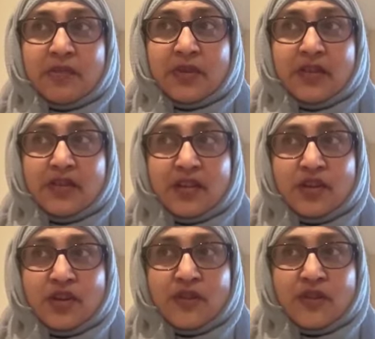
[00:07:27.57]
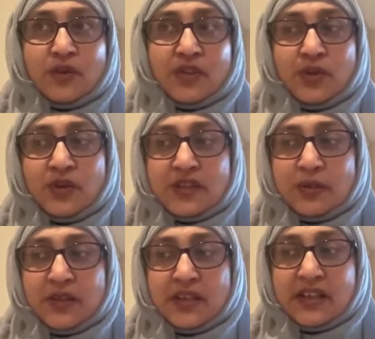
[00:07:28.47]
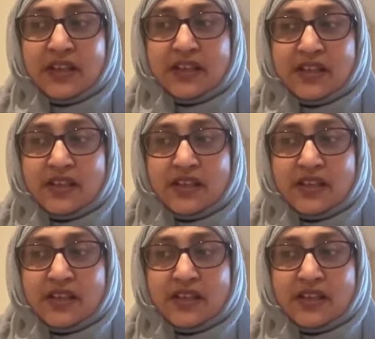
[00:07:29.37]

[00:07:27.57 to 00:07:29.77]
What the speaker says: I don't know if it was you or somebody else.